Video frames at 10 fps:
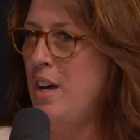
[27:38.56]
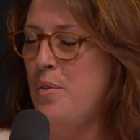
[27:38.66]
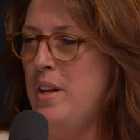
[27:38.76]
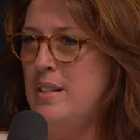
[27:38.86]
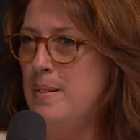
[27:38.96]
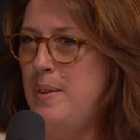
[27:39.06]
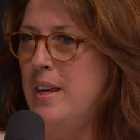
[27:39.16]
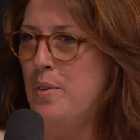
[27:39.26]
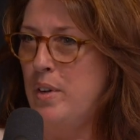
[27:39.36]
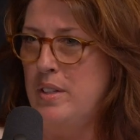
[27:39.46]
I don't want to
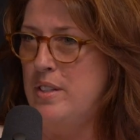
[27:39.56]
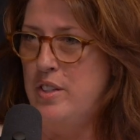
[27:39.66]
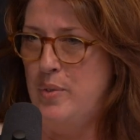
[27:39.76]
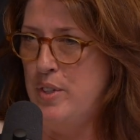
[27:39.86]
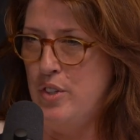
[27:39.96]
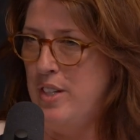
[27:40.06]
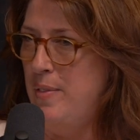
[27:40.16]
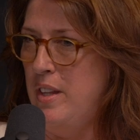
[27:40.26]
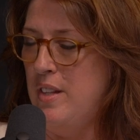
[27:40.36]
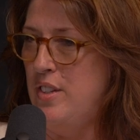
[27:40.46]
speak. Was there
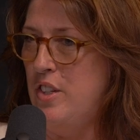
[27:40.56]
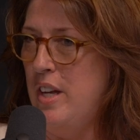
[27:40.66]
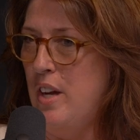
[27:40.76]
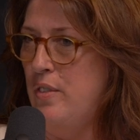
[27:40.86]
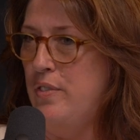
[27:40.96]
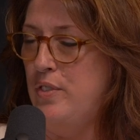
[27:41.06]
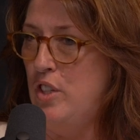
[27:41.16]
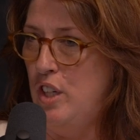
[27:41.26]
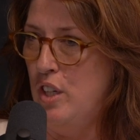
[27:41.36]
something that stood out to